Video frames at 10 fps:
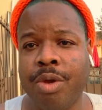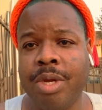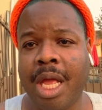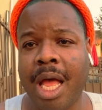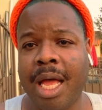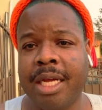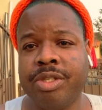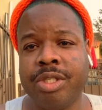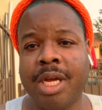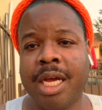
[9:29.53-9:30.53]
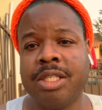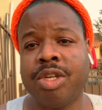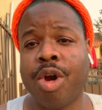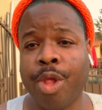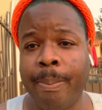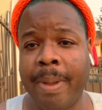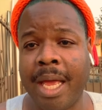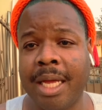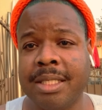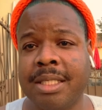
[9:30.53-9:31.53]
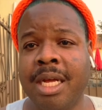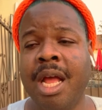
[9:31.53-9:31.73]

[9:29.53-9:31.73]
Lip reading: you guys. You guys are the best.